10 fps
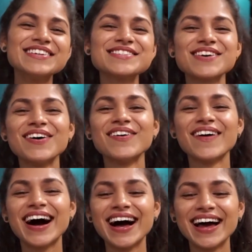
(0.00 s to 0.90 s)
So
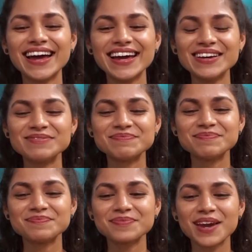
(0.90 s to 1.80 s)
I
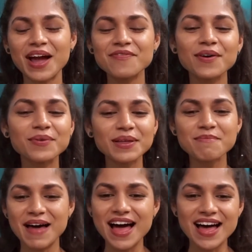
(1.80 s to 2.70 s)
felt really
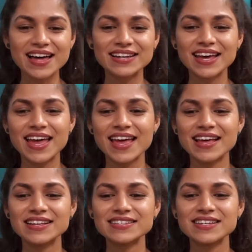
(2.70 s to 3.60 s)
bad,
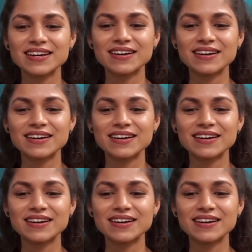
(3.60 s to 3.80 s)
and